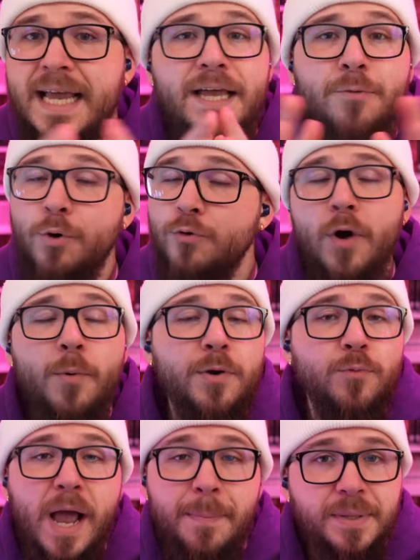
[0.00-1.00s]
We're
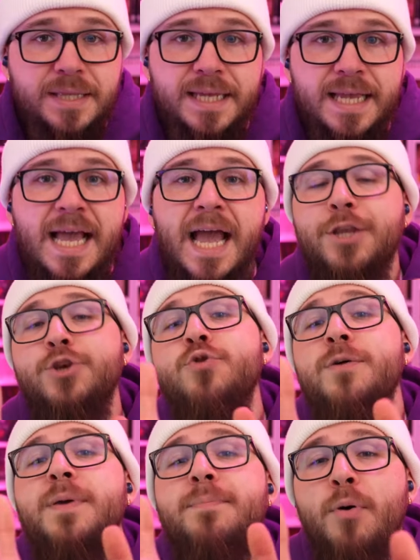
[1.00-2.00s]
growing rapidly, and you
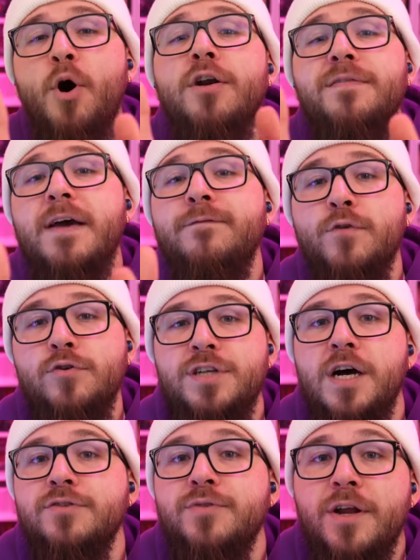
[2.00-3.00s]
could be part of that
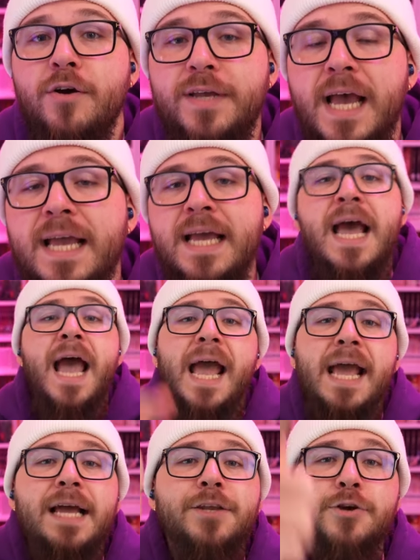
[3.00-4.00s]
first one hundred, okay?
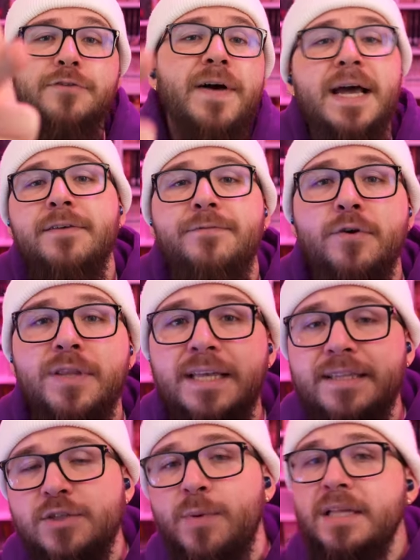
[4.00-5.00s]
And you can find the full
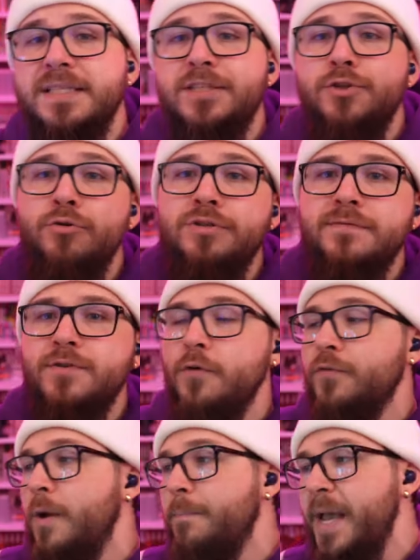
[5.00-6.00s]
link as well as exclusives
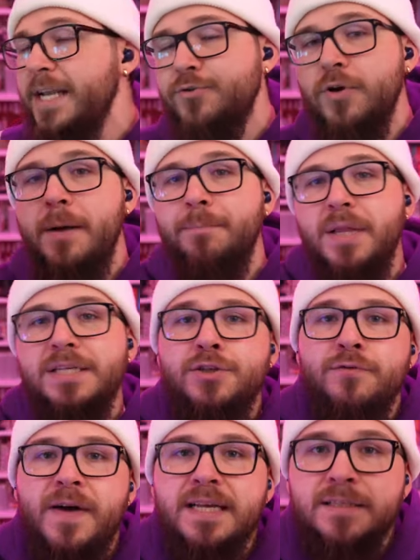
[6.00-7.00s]
over on Patreon. Plus,
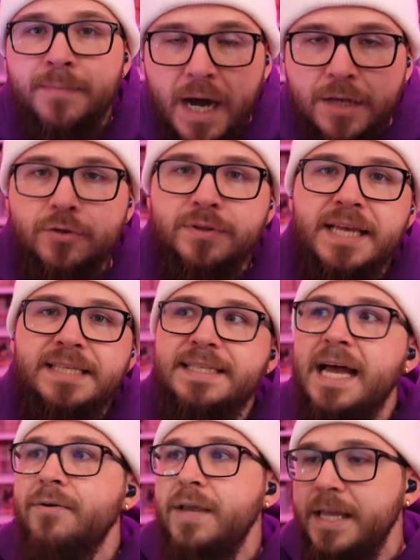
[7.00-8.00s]
you'll find some other links
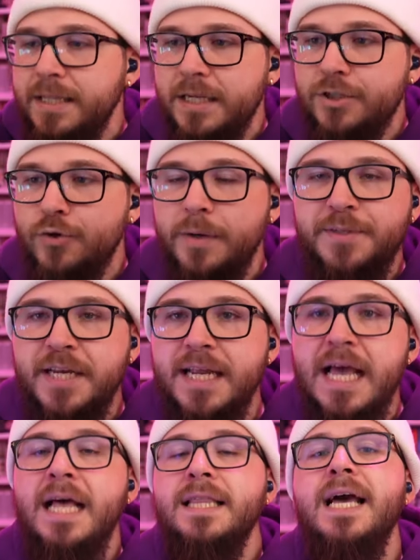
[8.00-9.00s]
down in the description,
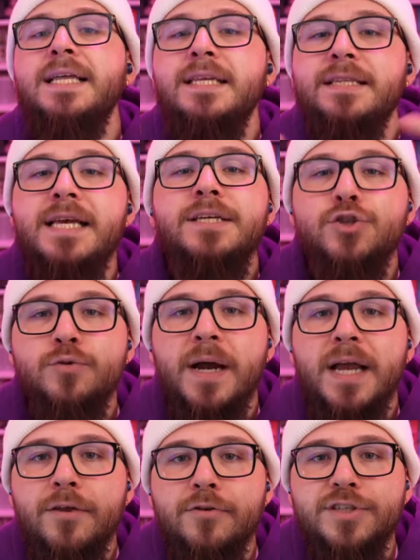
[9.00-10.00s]
like the link to
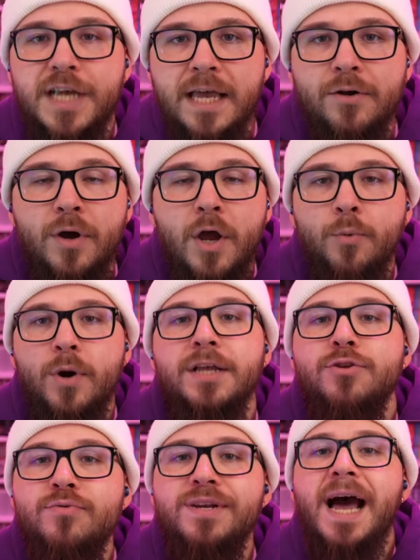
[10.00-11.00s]
my other channel, where I
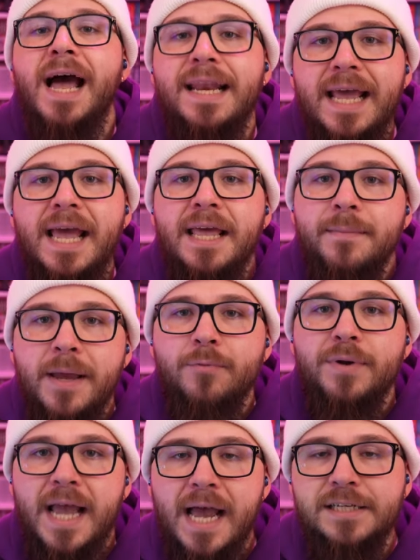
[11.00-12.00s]
do non-anime
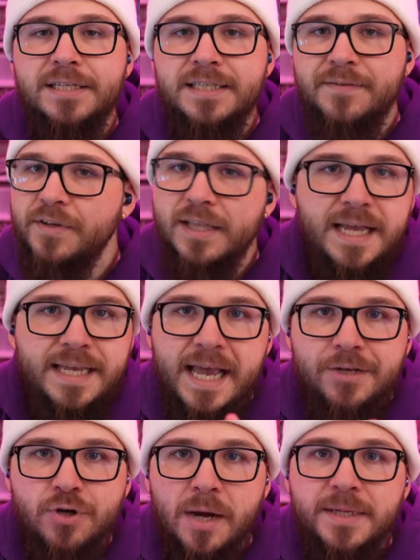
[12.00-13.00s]
reactions. If you like
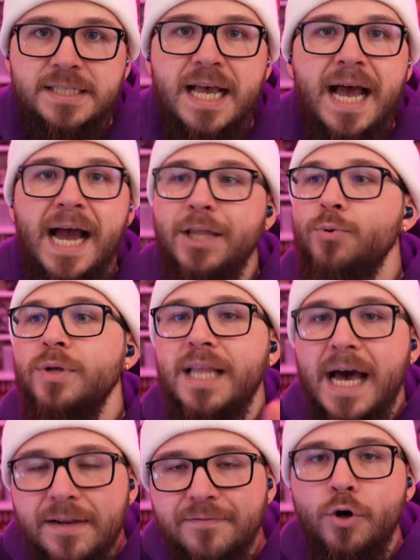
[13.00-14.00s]
K-dramas, I do a
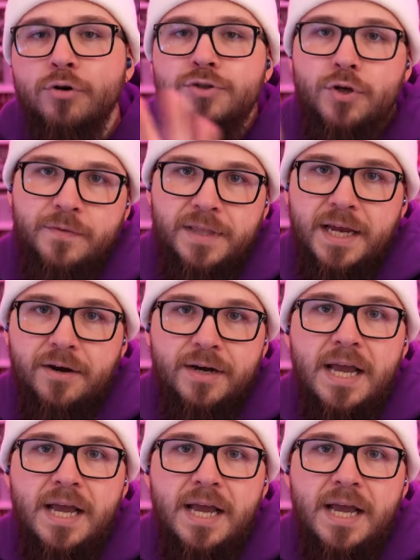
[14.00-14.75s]
lot of those over there.